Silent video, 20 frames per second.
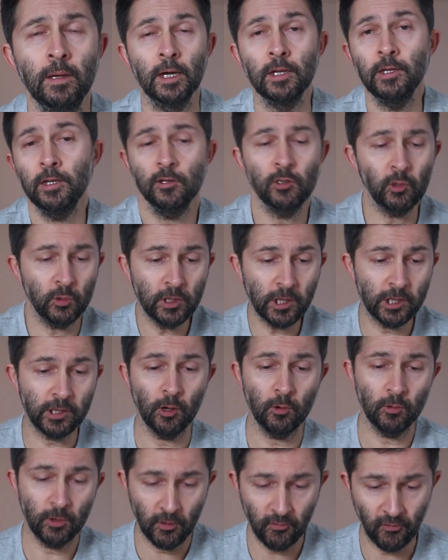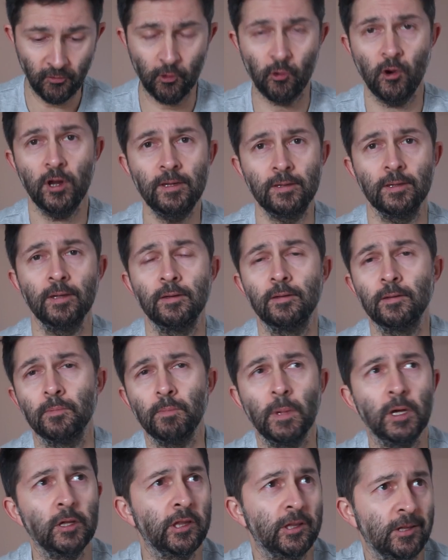And in doing so, they've created
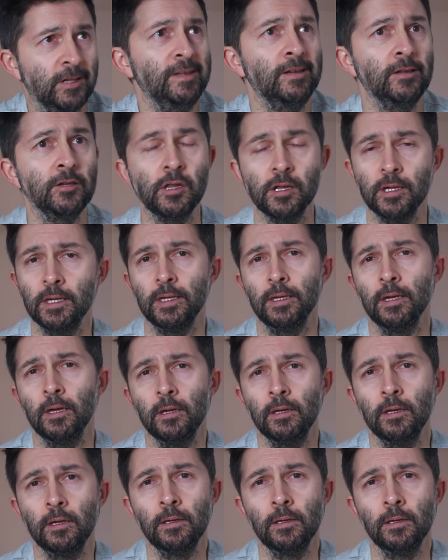a synergy,